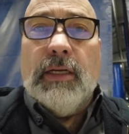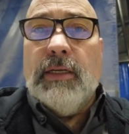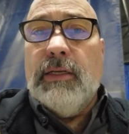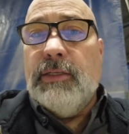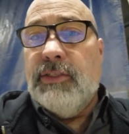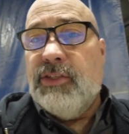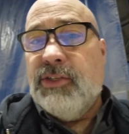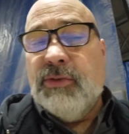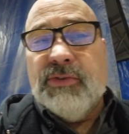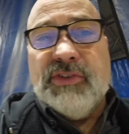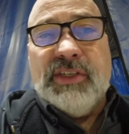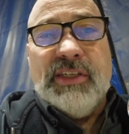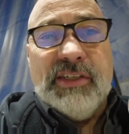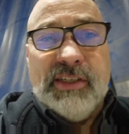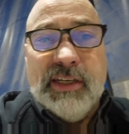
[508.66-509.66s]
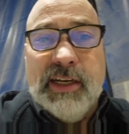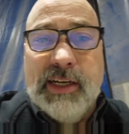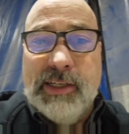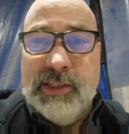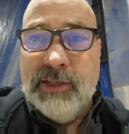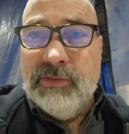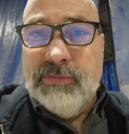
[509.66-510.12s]
just don't see
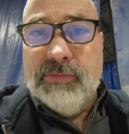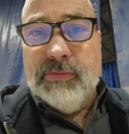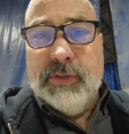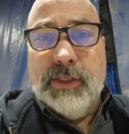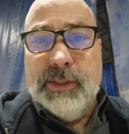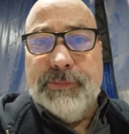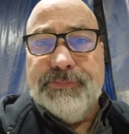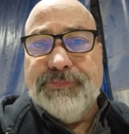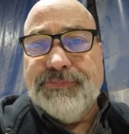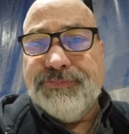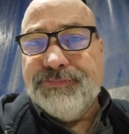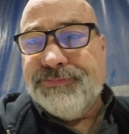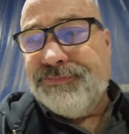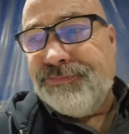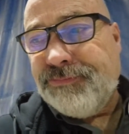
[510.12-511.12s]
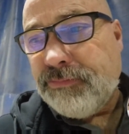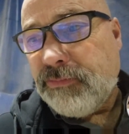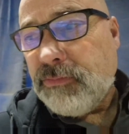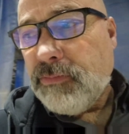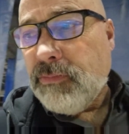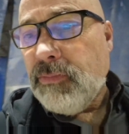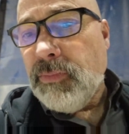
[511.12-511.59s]
signs of
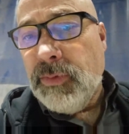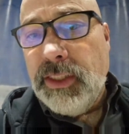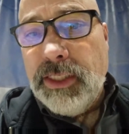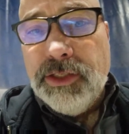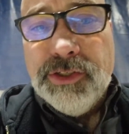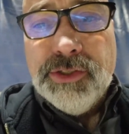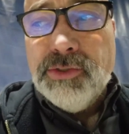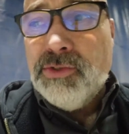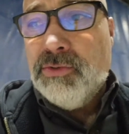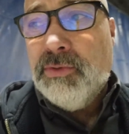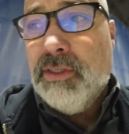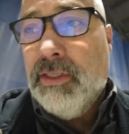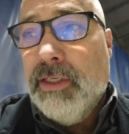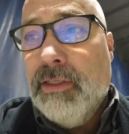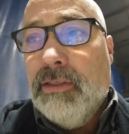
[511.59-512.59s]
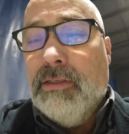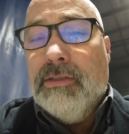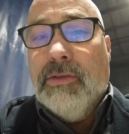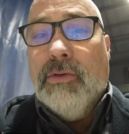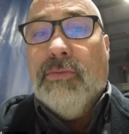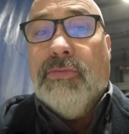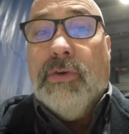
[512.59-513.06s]
issues with it
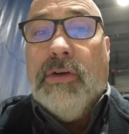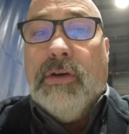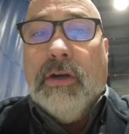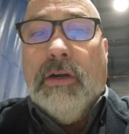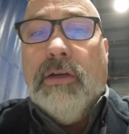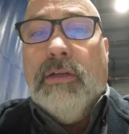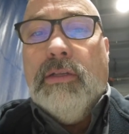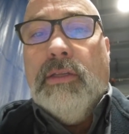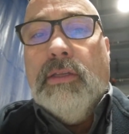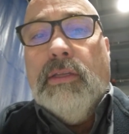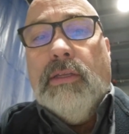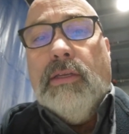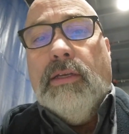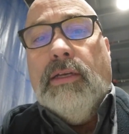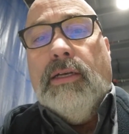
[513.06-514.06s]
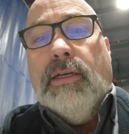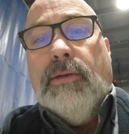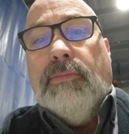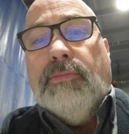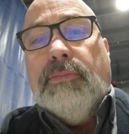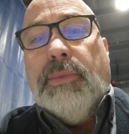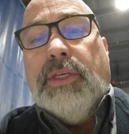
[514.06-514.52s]
so far.
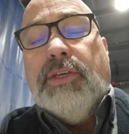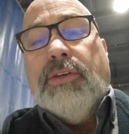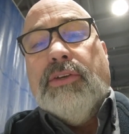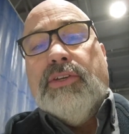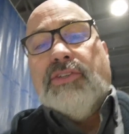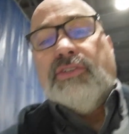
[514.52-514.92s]
Be curious